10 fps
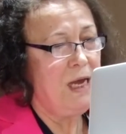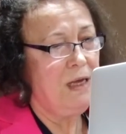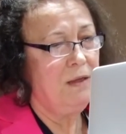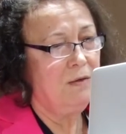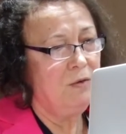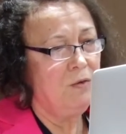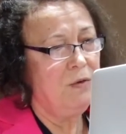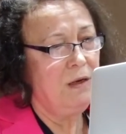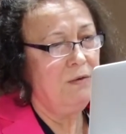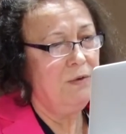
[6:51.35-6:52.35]

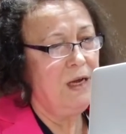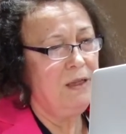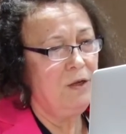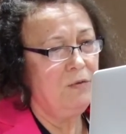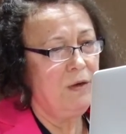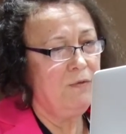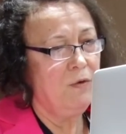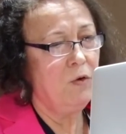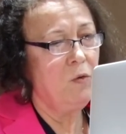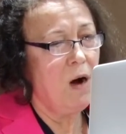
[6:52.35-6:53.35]

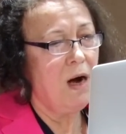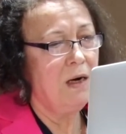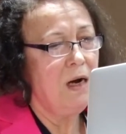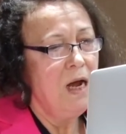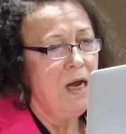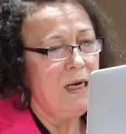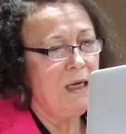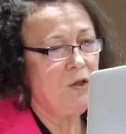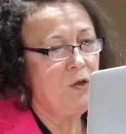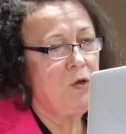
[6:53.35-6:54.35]
18-24 who are
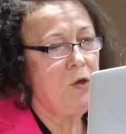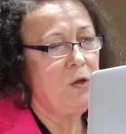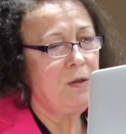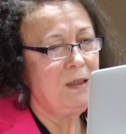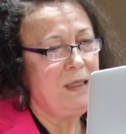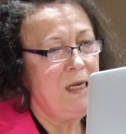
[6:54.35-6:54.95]
not students,